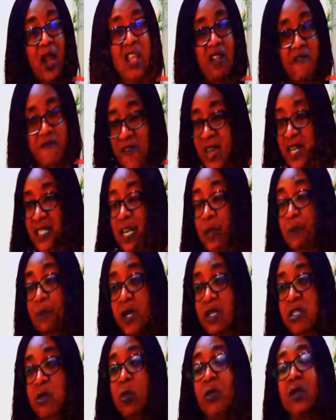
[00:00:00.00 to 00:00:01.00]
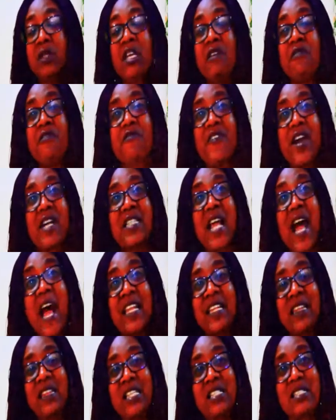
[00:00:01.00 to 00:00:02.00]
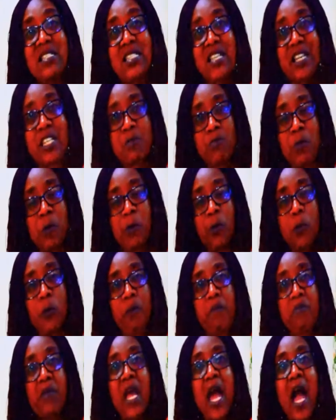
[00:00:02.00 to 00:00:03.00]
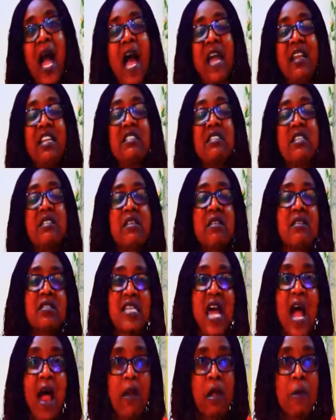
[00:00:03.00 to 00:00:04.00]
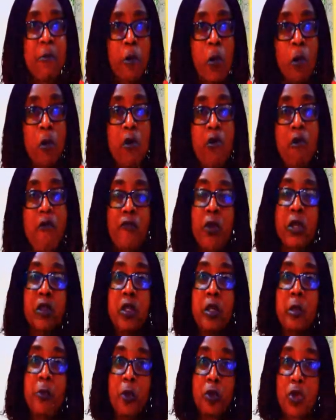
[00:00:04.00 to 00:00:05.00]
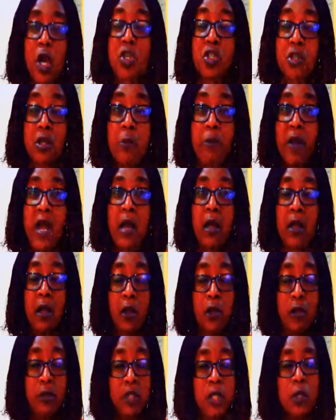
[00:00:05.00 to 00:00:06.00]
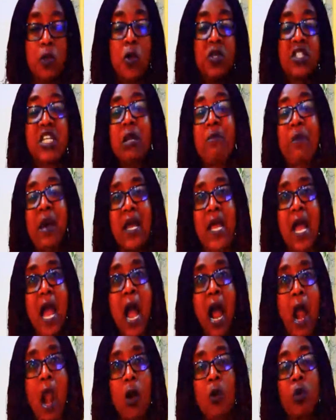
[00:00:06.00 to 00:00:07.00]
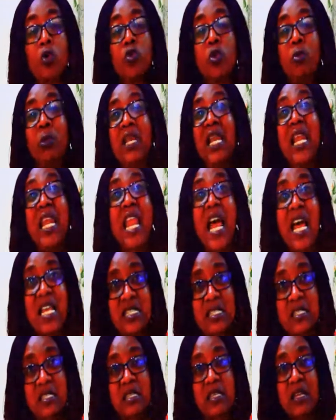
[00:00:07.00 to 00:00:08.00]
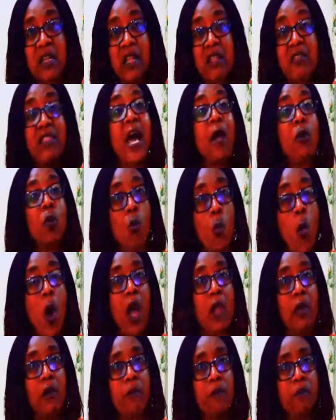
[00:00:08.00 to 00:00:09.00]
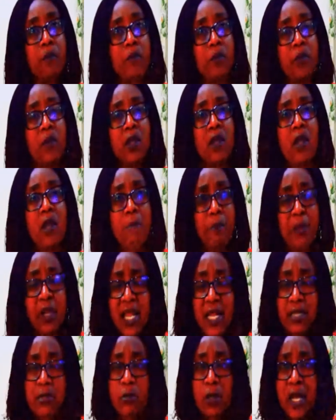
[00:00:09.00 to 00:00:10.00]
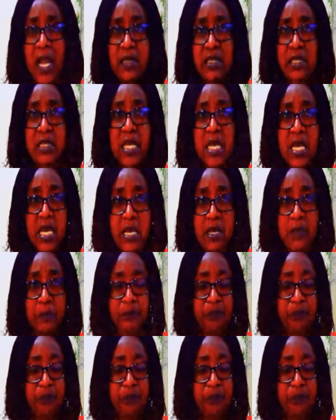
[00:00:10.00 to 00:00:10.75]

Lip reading: infected person will infect at least 6 people. And it's desirable for the reproduction number denoted by R to be less than 1. But let's look at it here.